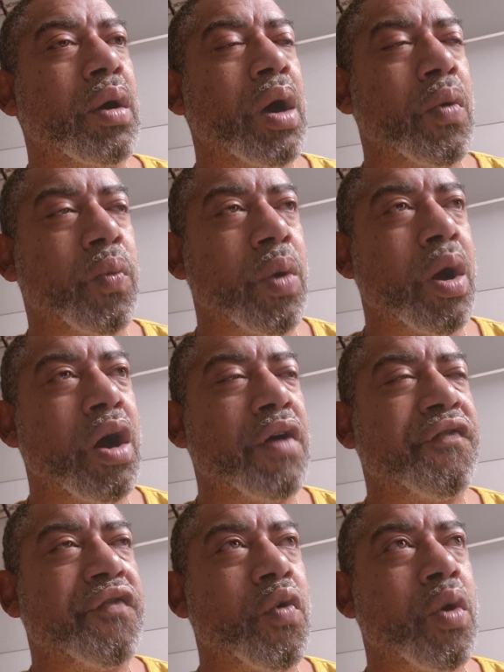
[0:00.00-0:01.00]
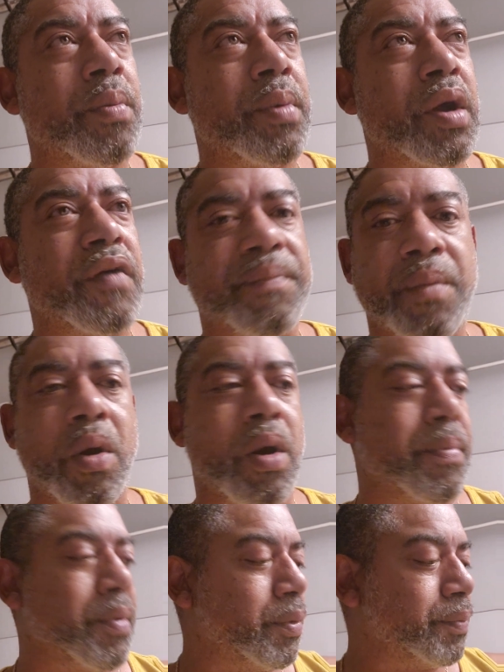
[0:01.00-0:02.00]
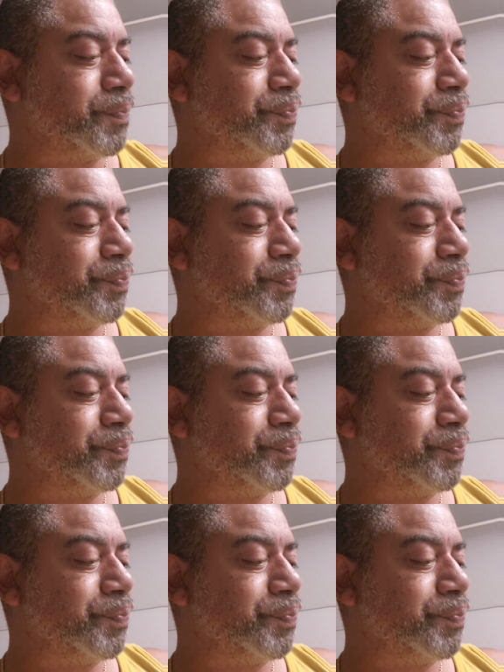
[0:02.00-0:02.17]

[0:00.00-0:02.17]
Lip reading: raw form of marble.